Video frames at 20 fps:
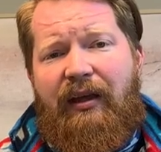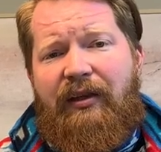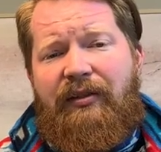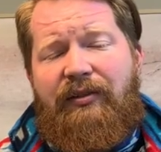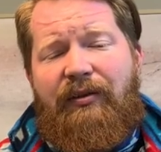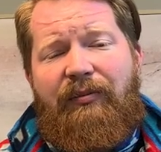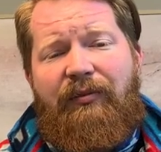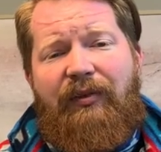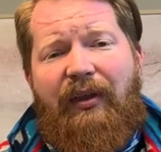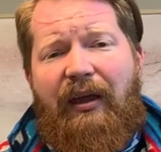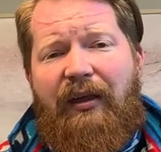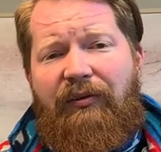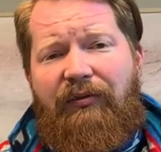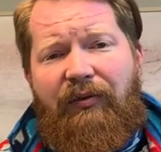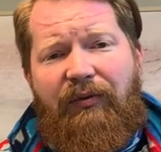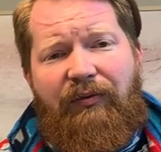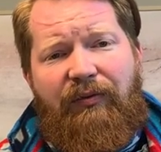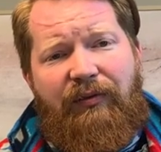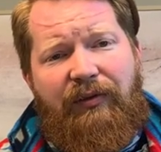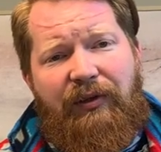So I'm
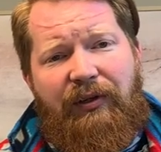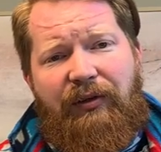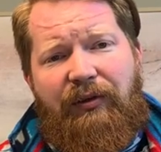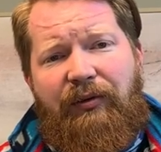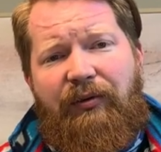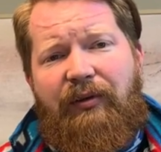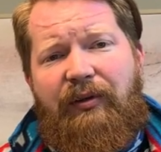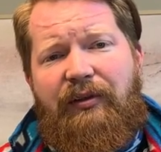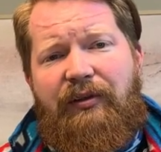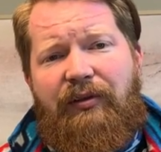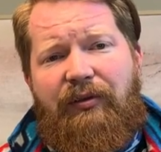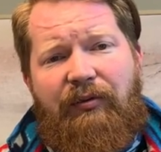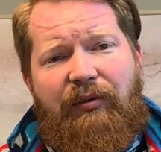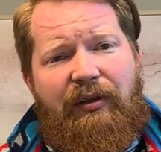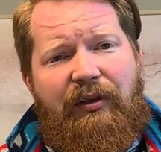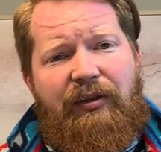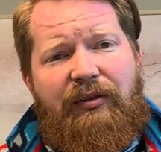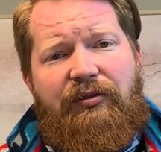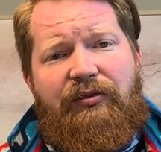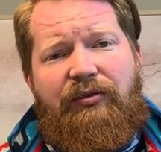thankful for you and
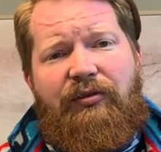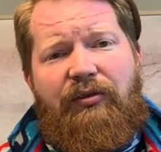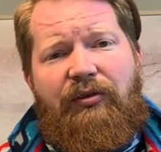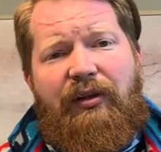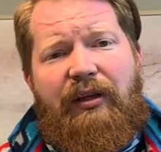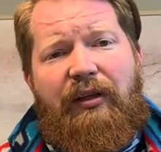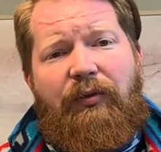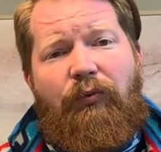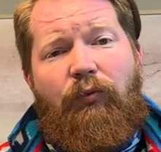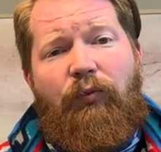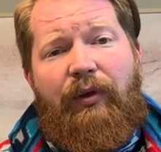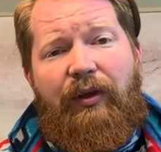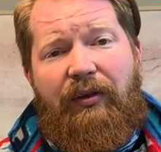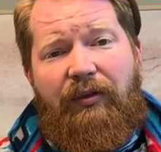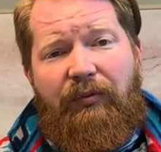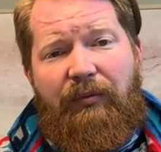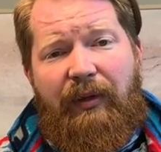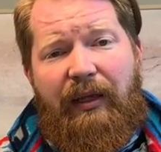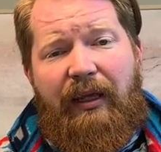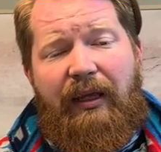doing this journey
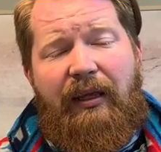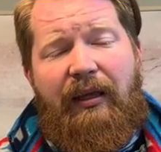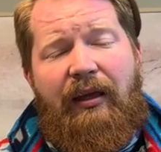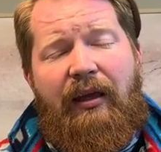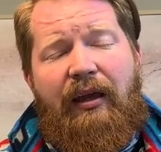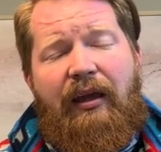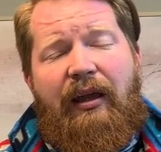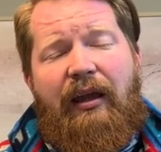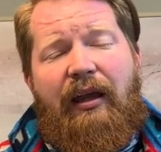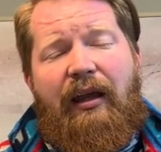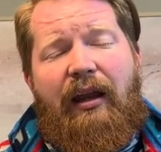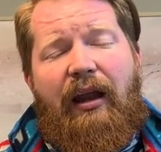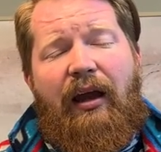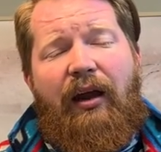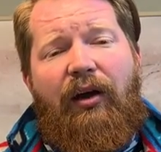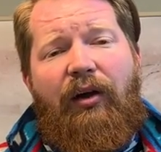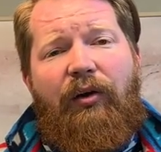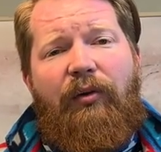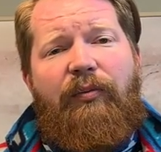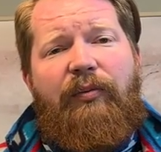with me, and
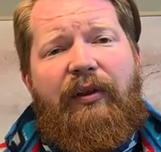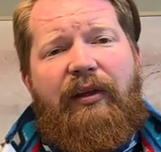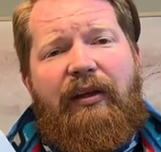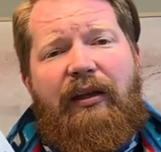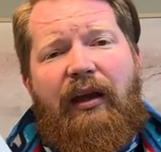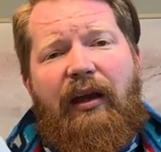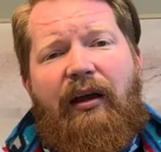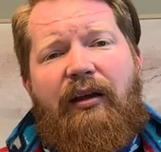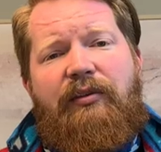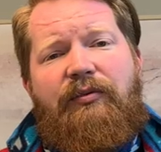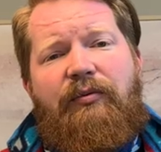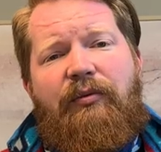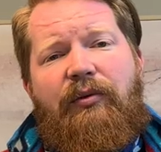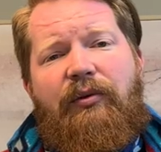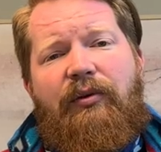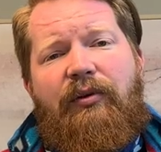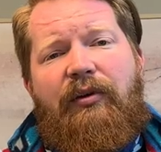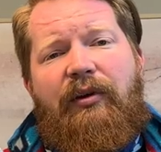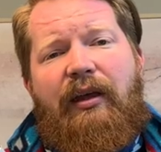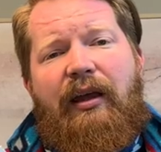I hope that God's
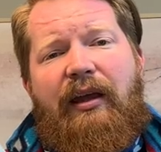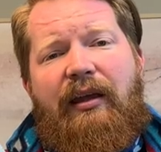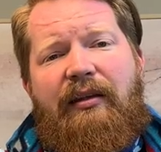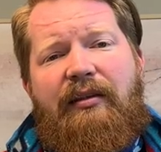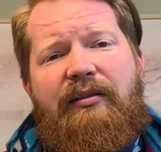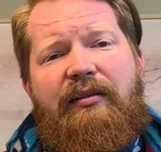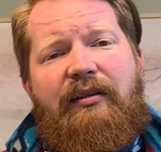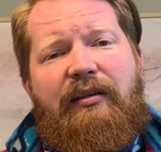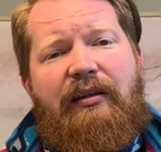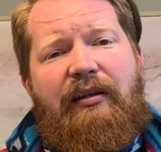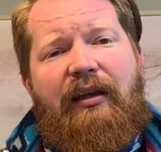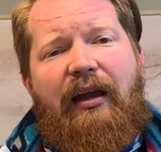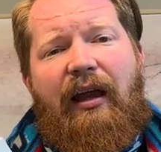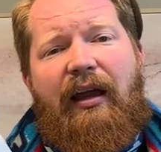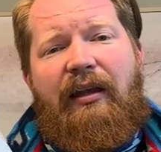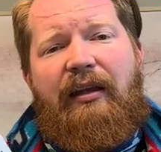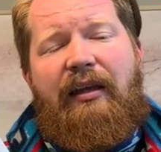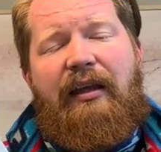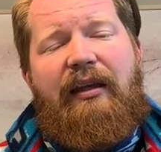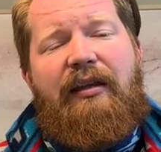word has
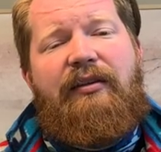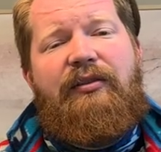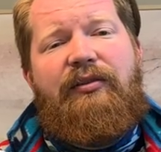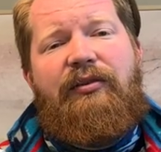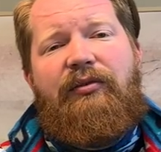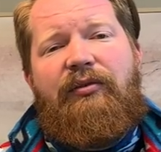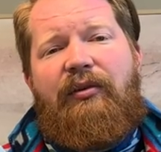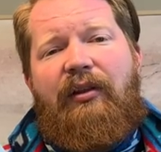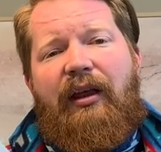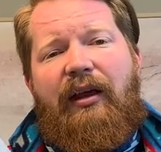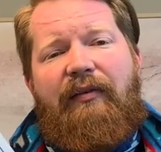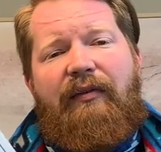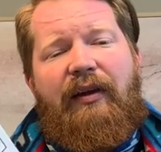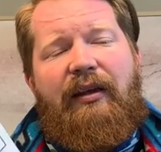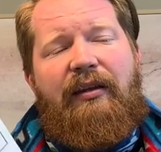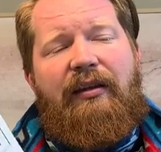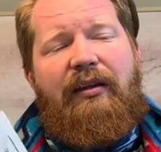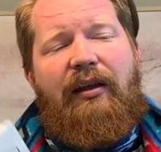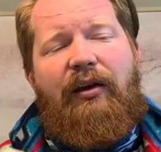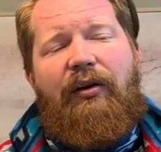gotten into your life.
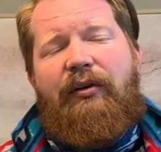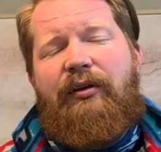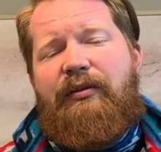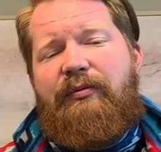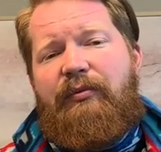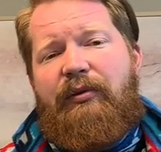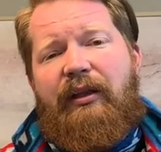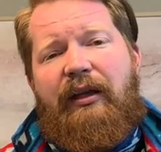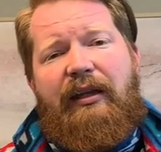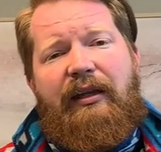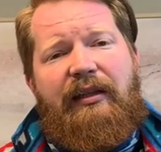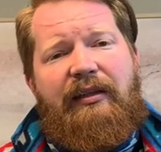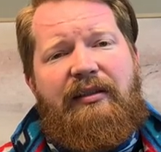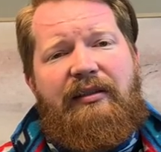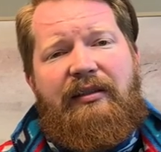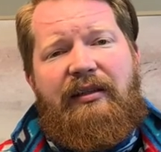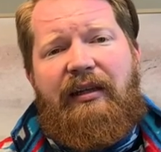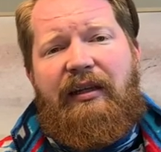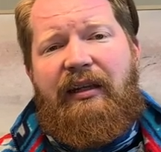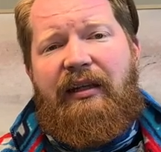I know it's planted
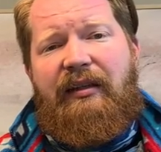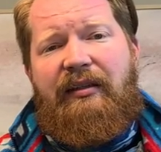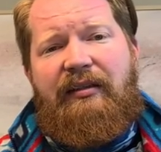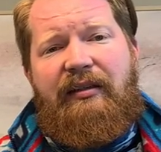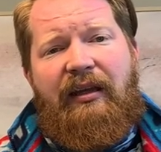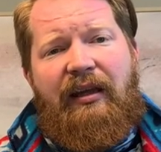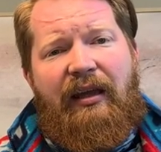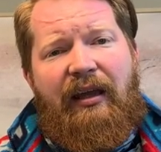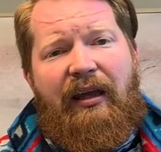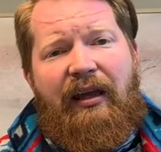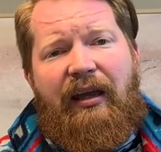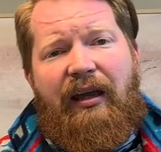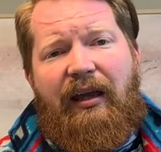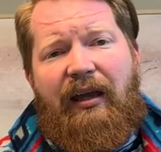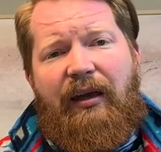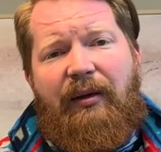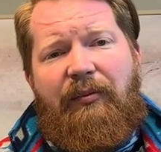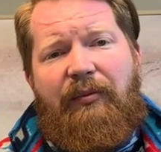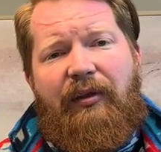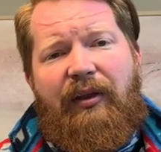seeds
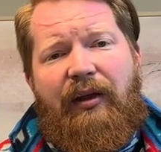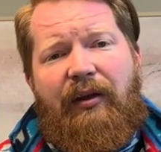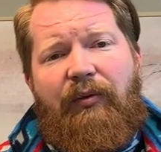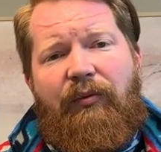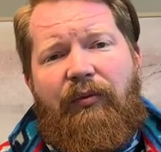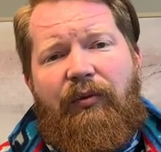that